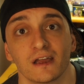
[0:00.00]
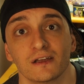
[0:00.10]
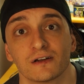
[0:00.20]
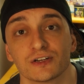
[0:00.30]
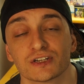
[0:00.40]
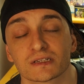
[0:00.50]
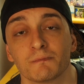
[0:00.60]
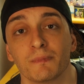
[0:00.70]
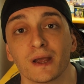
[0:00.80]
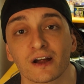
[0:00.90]
you could
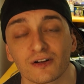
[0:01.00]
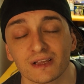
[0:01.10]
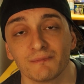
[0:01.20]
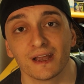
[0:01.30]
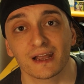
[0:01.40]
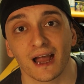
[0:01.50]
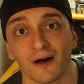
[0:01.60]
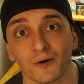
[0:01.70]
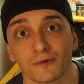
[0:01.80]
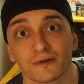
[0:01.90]
just barely make
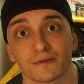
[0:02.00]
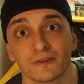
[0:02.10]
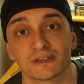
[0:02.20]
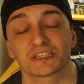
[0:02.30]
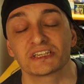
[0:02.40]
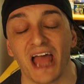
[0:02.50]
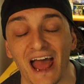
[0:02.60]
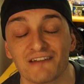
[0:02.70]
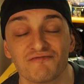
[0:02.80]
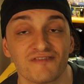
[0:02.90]
out the
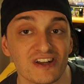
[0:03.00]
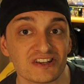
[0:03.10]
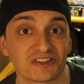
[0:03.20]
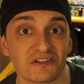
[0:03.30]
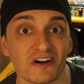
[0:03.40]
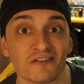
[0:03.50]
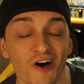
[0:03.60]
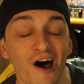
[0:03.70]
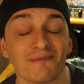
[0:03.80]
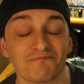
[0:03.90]
sad face of
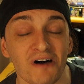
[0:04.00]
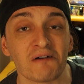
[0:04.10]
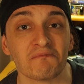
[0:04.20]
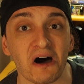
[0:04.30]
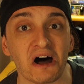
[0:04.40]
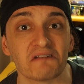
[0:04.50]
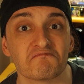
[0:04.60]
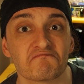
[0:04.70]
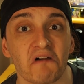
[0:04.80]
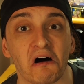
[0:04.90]
Anpanman
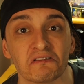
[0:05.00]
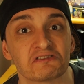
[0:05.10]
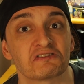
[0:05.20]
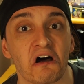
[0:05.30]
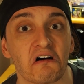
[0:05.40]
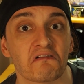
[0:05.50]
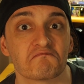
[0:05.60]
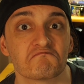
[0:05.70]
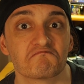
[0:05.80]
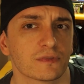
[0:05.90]
on the shell.
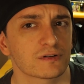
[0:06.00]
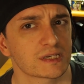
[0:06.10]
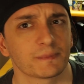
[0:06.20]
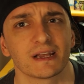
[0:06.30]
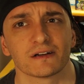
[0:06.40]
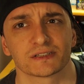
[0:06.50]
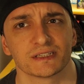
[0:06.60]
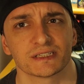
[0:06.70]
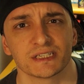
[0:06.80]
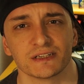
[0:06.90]
There's something else in
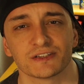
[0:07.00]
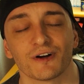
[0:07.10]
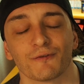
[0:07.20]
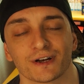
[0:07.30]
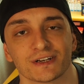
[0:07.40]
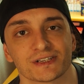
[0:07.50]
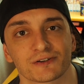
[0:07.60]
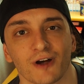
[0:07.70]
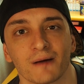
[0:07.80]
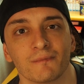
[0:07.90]
this scene, too, I want to
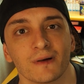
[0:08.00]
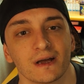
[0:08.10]
describe.